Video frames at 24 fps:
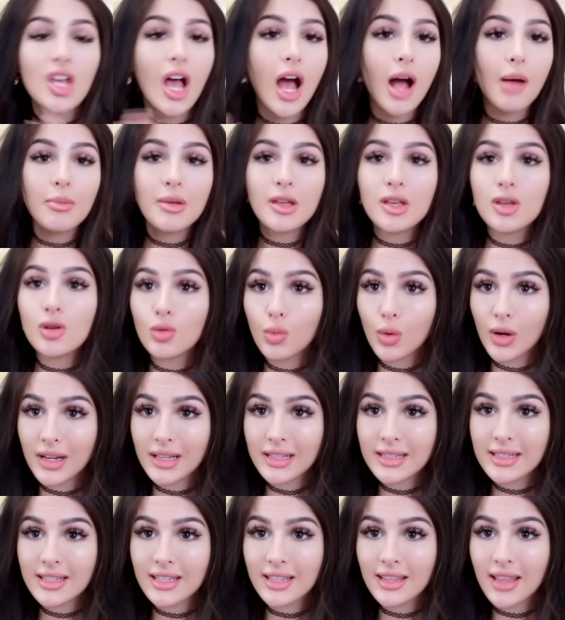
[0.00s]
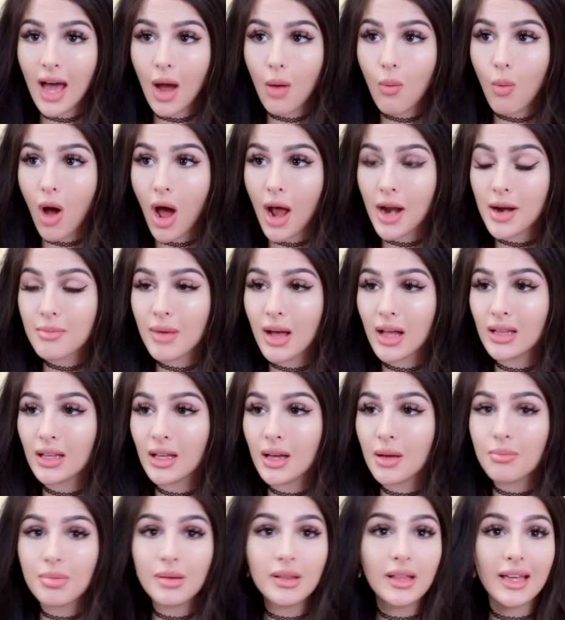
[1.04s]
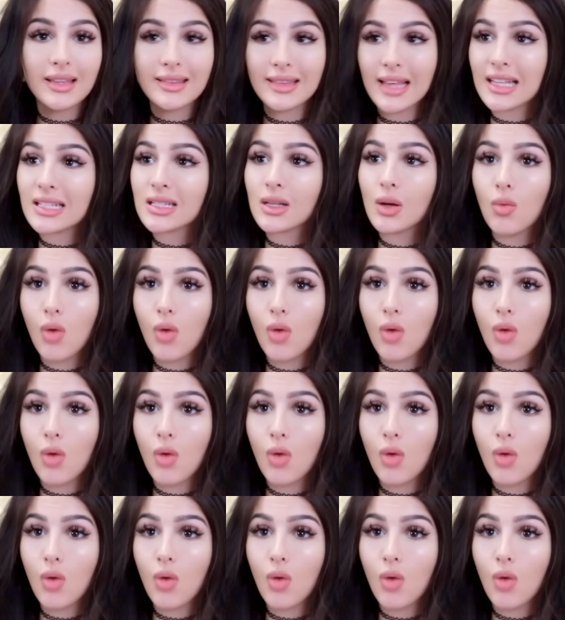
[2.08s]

Tell me you wouldn't see that watermelon and be like, that's a